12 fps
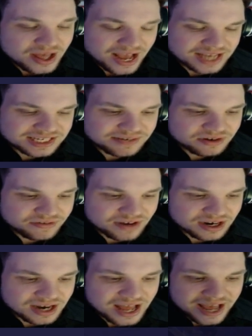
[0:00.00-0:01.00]
87
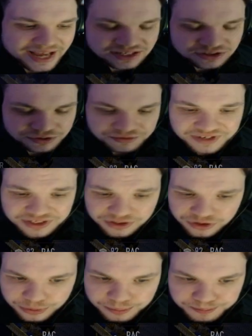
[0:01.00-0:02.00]
defending, 82
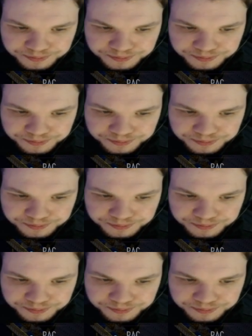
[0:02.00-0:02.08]
physical.